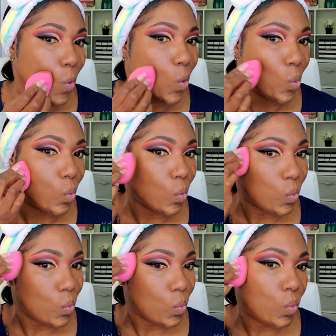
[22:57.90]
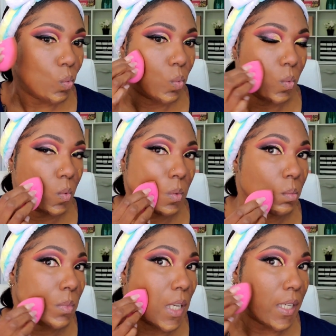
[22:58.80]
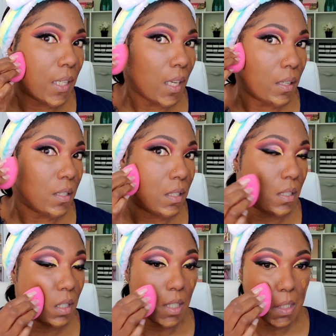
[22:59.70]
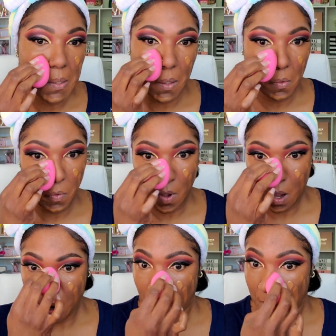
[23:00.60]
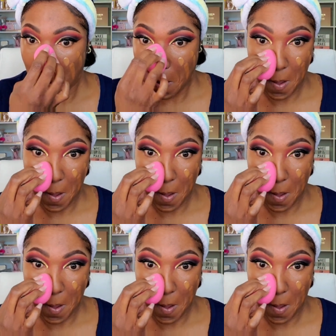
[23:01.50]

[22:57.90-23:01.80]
Ooh, I'm liking how this is looking so far.